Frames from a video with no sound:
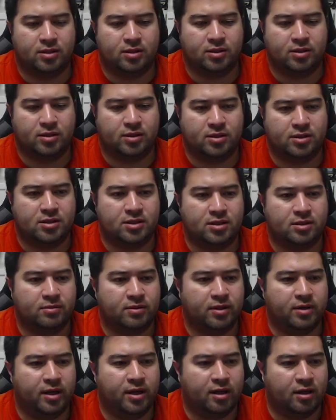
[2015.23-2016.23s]
Let's see
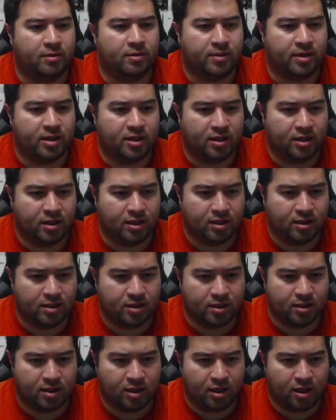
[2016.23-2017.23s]
what error I'm getting.
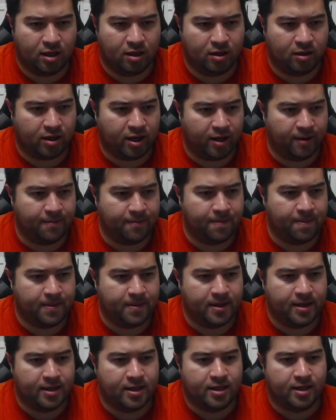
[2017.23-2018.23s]
Oh, okay.
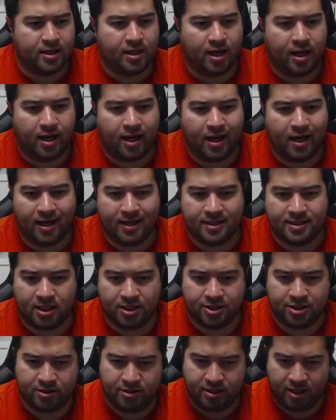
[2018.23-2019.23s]
It's
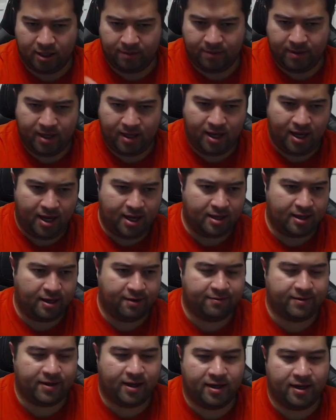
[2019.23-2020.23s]
also telling me, hey, I've
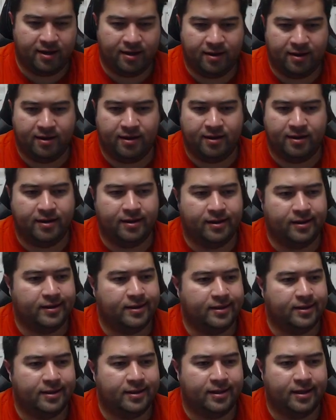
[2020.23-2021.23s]
got a,
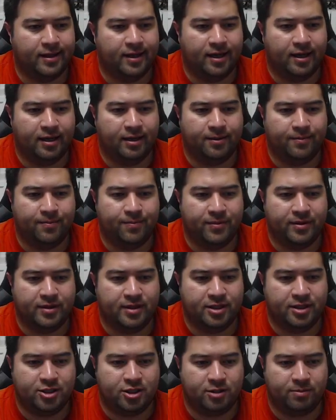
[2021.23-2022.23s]

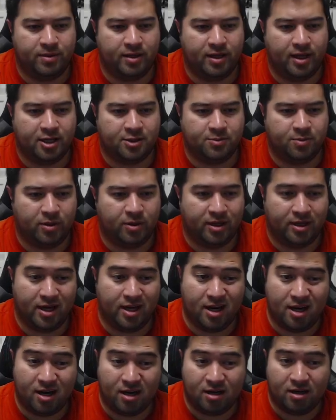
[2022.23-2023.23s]
this should be exporting an
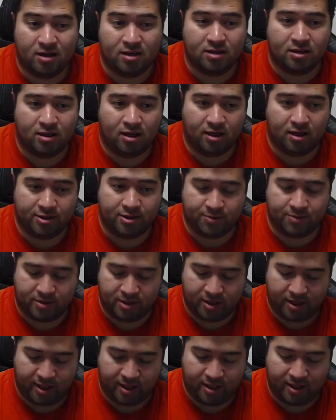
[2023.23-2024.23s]
error, or it's
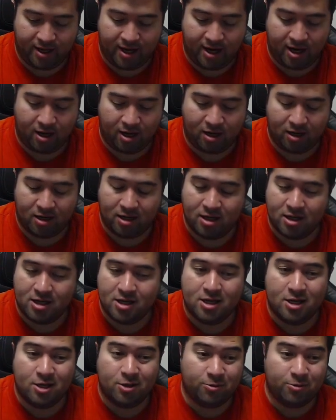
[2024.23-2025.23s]
returning out an error,
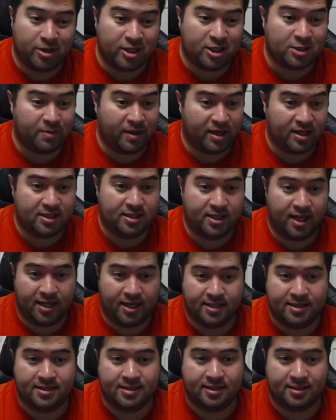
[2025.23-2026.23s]
which makes
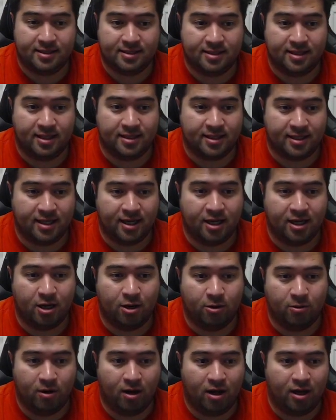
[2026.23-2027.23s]
sense. There's a lot that could go
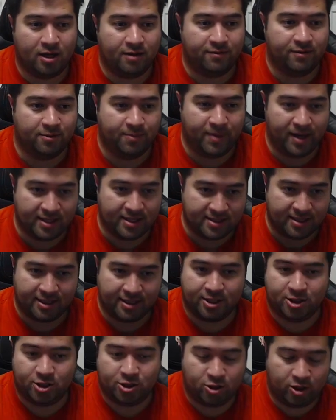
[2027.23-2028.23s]
wrong if you're passing in a
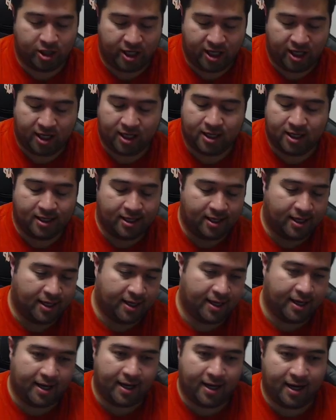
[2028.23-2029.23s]
string
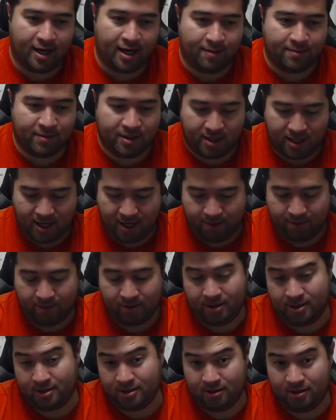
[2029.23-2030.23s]
that you can't really
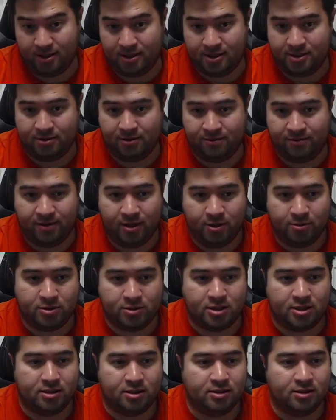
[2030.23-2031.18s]
turn into a float.